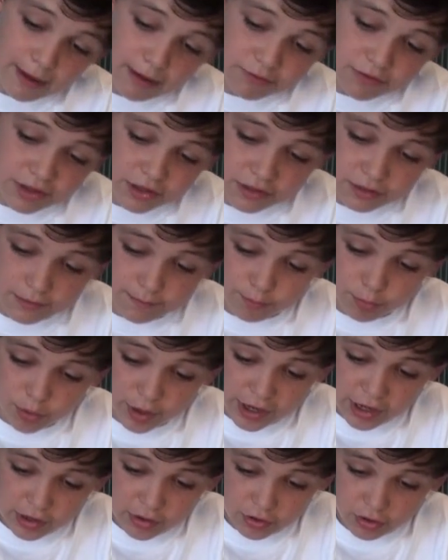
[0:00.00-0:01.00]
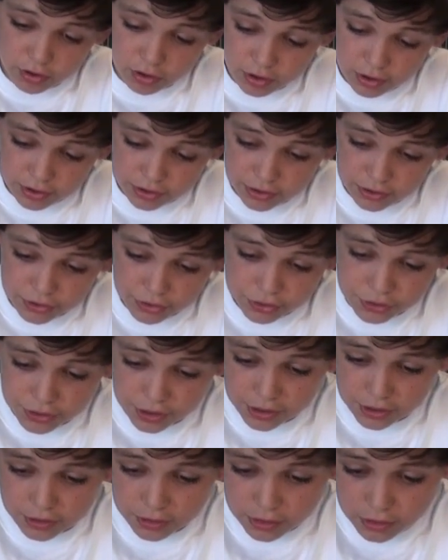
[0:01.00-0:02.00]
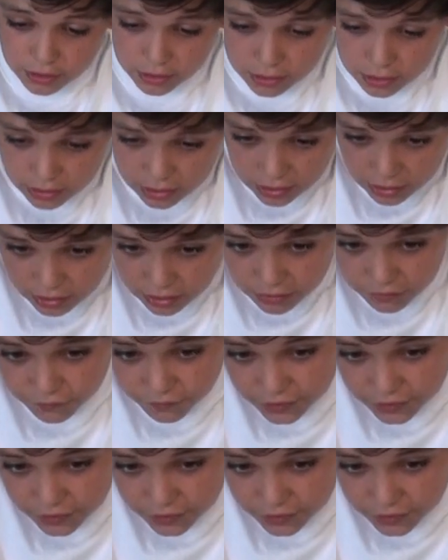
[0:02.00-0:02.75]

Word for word: mounting the brick onto the thing. It's